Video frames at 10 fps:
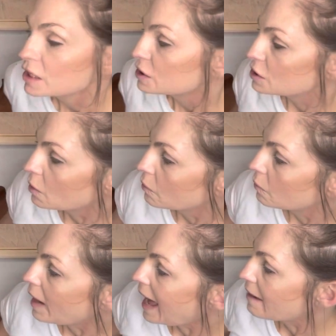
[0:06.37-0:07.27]
So
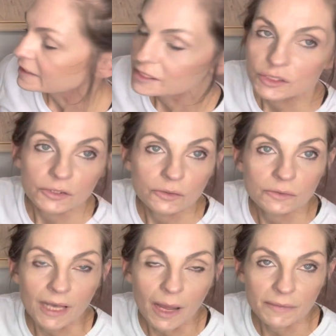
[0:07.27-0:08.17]
I have these two
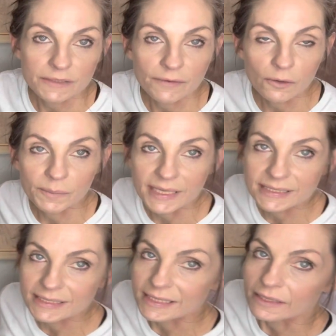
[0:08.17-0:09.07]
Thomasville
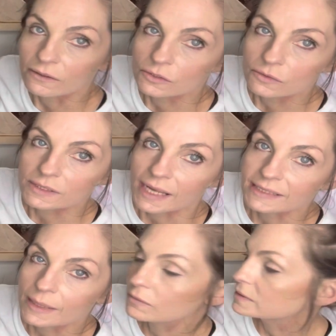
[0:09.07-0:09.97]
pieces here, two side
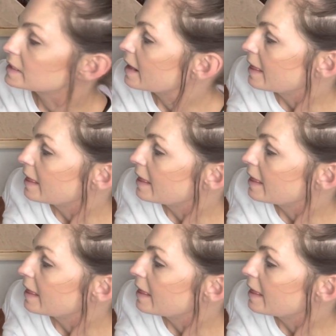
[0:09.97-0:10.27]
tables